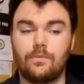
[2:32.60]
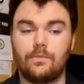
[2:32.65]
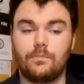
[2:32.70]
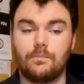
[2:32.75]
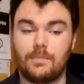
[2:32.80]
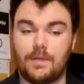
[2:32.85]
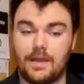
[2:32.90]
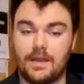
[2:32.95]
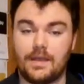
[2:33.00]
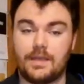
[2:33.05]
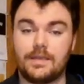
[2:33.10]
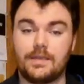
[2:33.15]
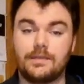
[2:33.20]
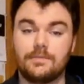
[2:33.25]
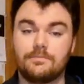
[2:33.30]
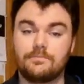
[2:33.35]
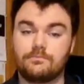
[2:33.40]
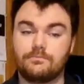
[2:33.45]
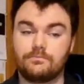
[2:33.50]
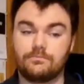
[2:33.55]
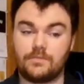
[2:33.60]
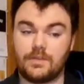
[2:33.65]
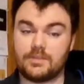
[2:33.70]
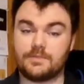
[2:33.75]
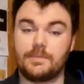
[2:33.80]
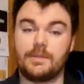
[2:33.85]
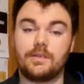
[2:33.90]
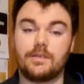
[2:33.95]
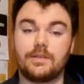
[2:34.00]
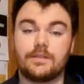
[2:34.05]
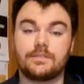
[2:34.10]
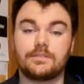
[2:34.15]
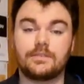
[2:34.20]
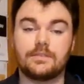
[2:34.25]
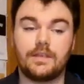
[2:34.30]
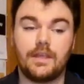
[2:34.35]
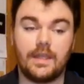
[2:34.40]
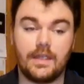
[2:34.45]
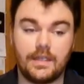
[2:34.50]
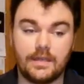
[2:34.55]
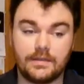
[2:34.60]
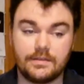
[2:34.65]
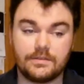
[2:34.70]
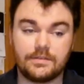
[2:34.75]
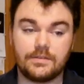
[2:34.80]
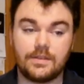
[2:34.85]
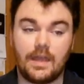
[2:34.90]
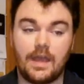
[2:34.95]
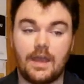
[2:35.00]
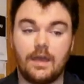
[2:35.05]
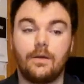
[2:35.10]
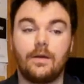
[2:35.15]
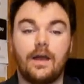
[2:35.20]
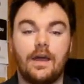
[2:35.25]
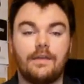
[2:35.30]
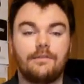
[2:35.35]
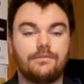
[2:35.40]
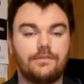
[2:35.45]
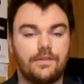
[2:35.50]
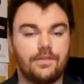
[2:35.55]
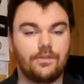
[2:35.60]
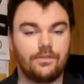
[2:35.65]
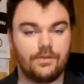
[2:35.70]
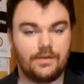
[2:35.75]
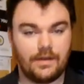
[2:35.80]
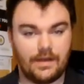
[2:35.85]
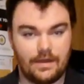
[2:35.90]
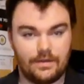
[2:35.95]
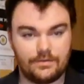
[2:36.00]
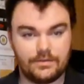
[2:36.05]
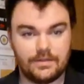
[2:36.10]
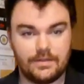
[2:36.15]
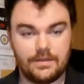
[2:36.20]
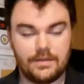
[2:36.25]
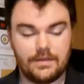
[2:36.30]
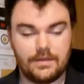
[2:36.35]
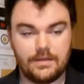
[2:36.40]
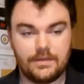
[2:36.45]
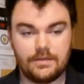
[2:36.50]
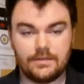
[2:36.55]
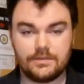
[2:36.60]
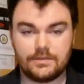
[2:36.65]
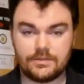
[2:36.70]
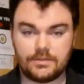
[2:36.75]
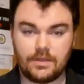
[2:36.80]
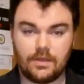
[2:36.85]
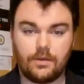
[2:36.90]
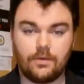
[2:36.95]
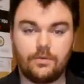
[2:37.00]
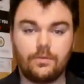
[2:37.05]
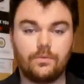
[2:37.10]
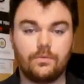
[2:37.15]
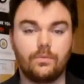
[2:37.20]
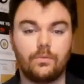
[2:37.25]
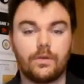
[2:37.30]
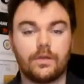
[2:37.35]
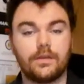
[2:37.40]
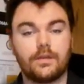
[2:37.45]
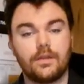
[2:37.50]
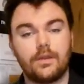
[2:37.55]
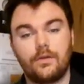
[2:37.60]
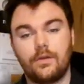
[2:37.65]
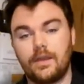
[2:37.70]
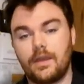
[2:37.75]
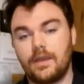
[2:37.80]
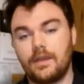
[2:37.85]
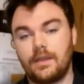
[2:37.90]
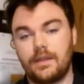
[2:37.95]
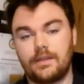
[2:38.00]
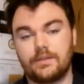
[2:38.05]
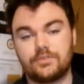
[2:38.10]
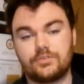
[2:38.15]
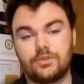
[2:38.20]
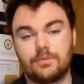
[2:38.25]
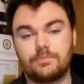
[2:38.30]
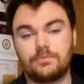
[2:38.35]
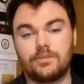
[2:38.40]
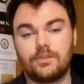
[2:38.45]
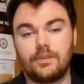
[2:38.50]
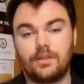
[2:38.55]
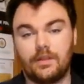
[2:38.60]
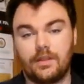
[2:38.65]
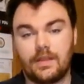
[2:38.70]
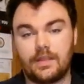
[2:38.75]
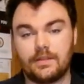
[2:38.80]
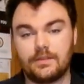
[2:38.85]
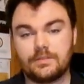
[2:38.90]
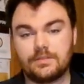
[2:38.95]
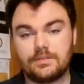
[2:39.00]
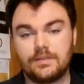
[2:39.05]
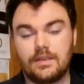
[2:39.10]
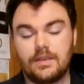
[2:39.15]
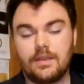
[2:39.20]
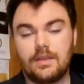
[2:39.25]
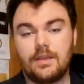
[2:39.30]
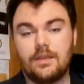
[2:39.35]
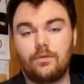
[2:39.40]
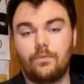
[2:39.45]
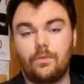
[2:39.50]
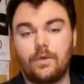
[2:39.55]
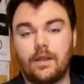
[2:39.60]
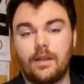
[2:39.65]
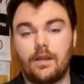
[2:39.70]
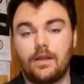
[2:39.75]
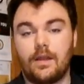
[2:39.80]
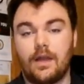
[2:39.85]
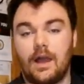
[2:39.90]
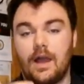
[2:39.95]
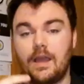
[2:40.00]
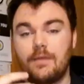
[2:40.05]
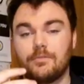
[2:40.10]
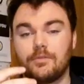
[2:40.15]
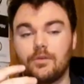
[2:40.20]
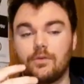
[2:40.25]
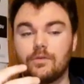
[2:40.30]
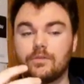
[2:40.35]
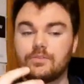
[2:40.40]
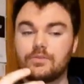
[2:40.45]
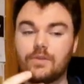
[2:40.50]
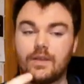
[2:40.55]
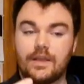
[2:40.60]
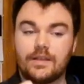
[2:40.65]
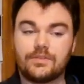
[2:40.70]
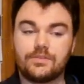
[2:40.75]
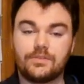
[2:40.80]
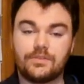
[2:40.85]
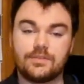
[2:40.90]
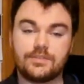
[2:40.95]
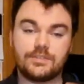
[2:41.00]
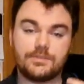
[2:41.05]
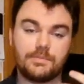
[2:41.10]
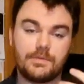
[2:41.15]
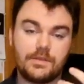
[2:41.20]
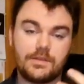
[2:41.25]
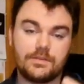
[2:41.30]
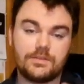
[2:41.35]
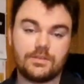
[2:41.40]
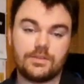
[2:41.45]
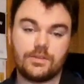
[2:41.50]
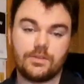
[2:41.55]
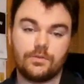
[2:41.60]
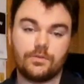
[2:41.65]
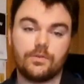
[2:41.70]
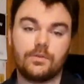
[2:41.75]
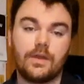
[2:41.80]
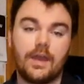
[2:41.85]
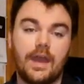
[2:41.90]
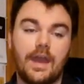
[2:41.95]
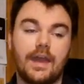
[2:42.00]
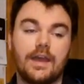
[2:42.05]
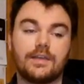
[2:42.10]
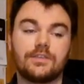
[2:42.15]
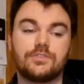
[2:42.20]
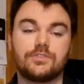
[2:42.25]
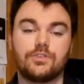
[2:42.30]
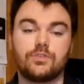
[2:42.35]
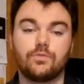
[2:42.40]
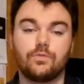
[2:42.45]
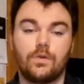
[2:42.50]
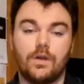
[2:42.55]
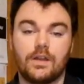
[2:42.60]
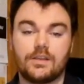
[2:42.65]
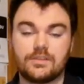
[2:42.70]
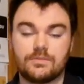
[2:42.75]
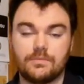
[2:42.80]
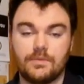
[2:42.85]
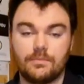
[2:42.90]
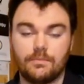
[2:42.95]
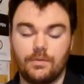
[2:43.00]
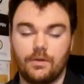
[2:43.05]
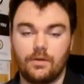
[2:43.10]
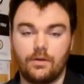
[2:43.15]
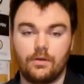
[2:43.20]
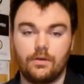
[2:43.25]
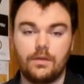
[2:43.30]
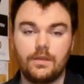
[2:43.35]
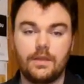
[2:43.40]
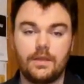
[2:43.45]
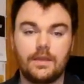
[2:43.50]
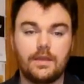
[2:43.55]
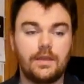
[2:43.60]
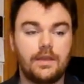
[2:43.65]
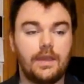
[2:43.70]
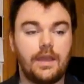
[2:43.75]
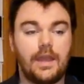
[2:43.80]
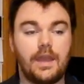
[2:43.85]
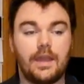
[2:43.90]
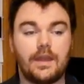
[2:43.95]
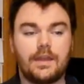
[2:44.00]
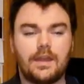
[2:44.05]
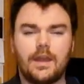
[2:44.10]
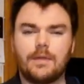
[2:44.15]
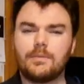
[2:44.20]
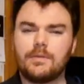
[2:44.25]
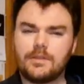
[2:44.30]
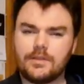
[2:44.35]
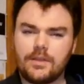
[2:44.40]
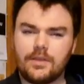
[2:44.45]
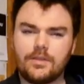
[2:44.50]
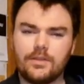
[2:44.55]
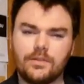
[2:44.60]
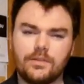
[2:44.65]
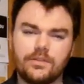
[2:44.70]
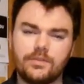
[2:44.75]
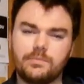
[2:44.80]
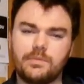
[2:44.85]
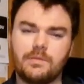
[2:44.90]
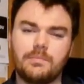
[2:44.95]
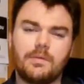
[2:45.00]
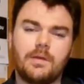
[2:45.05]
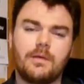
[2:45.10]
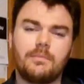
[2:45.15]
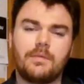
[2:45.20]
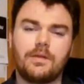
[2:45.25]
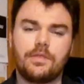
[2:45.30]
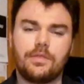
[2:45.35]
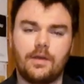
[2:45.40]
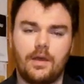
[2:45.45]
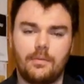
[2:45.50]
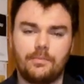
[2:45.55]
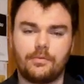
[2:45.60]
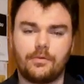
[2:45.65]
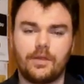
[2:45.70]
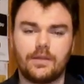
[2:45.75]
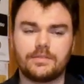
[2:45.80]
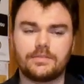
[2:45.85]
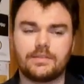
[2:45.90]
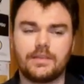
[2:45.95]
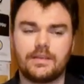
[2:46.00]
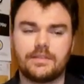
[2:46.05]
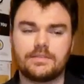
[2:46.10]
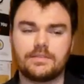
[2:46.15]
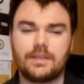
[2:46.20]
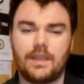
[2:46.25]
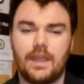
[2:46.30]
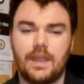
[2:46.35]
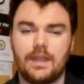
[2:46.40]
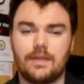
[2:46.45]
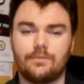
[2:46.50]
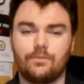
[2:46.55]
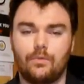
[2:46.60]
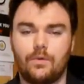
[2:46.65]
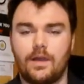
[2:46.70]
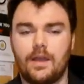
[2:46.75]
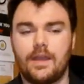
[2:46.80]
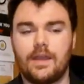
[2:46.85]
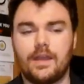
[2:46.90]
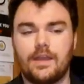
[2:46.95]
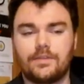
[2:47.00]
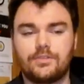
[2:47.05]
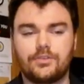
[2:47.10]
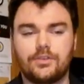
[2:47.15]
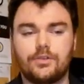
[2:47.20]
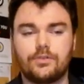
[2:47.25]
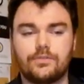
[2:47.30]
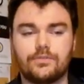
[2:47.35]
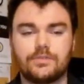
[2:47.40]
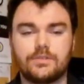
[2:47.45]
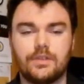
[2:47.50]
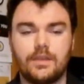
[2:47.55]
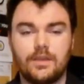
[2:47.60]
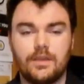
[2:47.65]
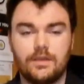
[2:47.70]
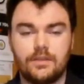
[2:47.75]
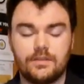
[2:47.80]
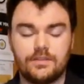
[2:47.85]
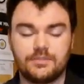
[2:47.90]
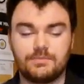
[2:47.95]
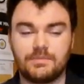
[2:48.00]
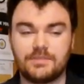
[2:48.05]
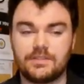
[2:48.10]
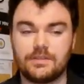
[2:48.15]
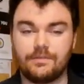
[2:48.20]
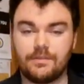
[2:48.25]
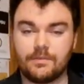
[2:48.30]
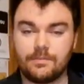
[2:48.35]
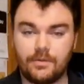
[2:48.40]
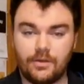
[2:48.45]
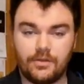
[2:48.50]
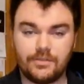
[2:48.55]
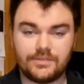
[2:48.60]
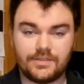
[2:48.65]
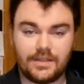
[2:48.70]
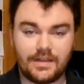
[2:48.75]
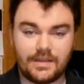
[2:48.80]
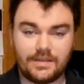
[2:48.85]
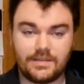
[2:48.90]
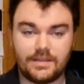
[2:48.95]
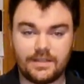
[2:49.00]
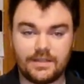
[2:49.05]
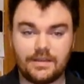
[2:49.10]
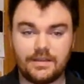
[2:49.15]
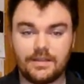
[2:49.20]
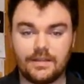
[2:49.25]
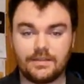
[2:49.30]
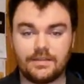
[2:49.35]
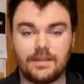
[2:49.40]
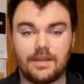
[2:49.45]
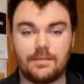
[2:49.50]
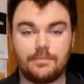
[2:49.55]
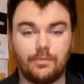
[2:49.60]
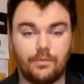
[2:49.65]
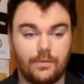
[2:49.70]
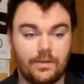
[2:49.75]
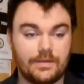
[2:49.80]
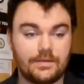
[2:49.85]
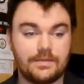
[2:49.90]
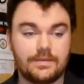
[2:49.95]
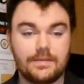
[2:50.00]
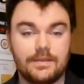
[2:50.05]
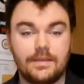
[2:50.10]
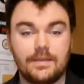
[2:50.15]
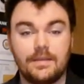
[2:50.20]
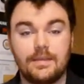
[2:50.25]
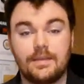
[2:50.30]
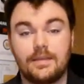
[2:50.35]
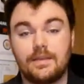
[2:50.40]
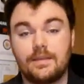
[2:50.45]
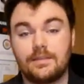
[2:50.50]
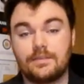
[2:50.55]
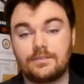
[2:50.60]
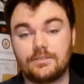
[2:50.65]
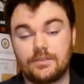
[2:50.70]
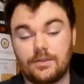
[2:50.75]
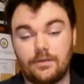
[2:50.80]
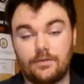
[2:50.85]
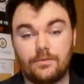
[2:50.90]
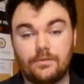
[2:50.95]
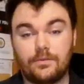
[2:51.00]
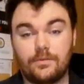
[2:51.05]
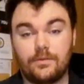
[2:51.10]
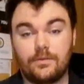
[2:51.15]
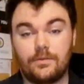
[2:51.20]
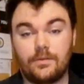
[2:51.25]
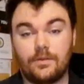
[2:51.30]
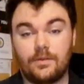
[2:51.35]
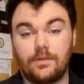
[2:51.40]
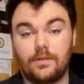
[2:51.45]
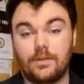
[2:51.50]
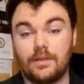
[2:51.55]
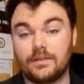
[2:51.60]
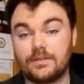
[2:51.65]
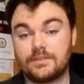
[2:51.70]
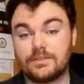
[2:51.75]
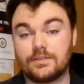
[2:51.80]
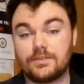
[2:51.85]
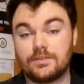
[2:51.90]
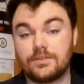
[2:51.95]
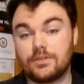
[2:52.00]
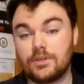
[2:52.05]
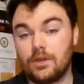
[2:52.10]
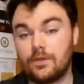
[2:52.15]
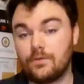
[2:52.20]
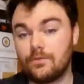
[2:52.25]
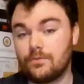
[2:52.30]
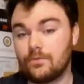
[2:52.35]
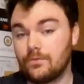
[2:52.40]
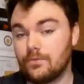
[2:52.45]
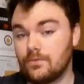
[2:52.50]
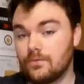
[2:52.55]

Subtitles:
my experience and how I figured it out. So, we're going to go ahead and jump to the lanes, where I'm going to actually speak to you as you watch me bowl, and I'm going to tell you a little bit about my thought process and why I chose the specific balls that I did at that point. So, let's go.